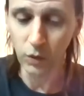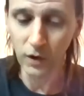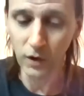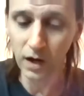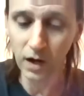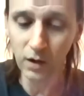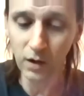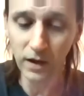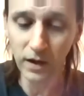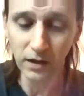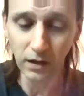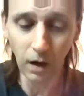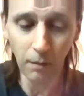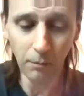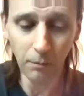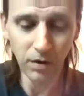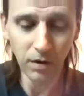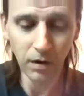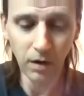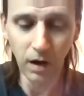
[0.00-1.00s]
when I wake
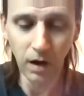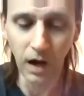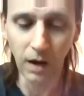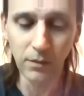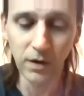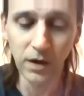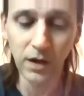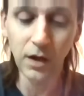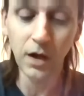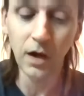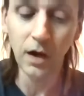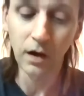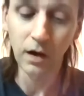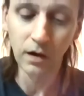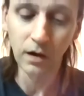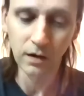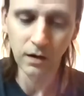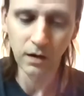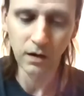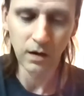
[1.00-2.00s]
up, I'm here
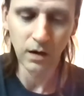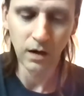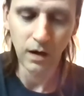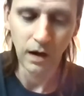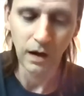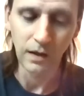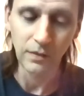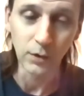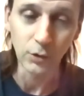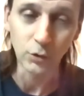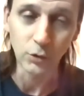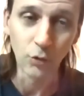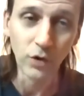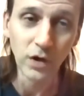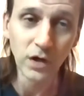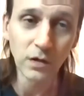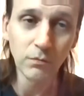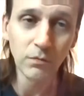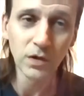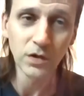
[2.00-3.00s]
and the
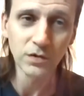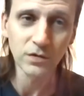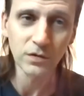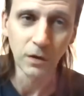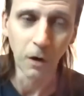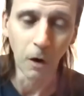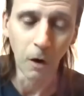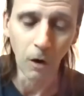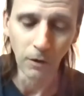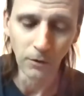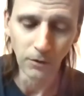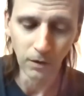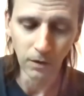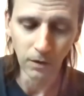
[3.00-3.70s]
dream is gone.